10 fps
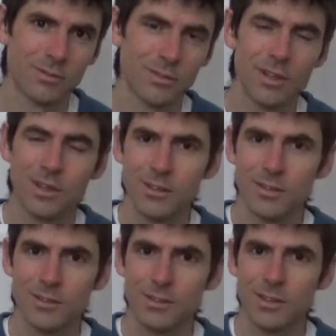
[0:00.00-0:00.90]
Like
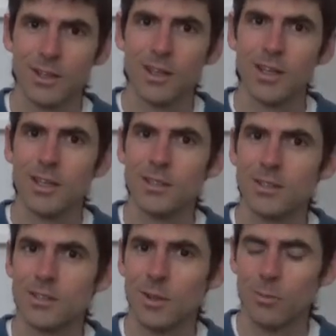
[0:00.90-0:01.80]
us, it
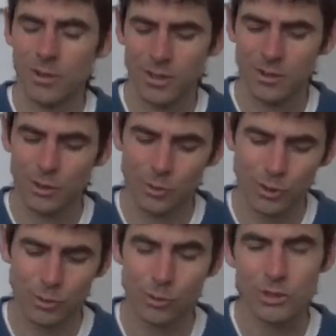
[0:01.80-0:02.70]
is something that
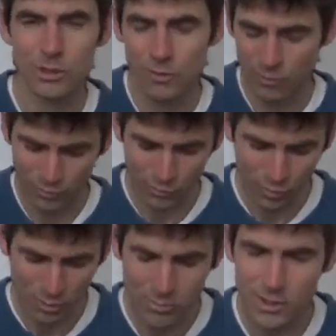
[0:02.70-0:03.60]
grows
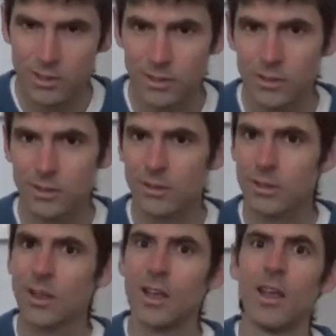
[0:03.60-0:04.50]
from the
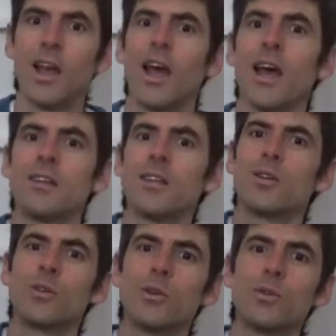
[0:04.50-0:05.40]
earth and it
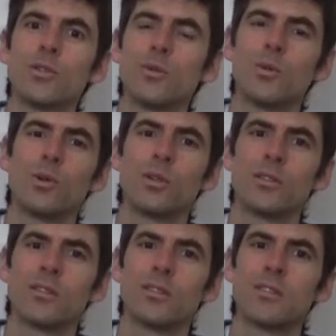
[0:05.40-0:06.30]
grows
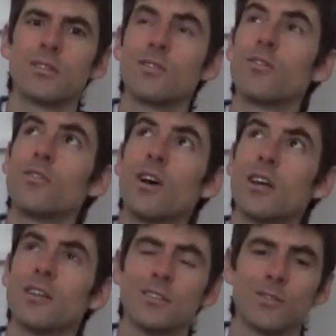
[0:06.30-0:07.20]
towards the
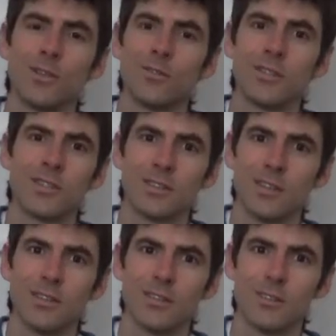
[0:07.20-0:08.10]
fire of the
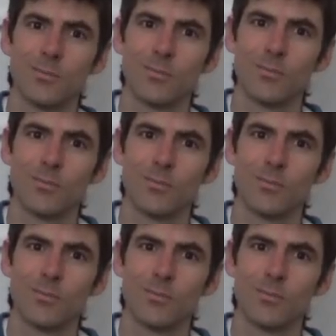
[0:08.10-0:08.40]
sun.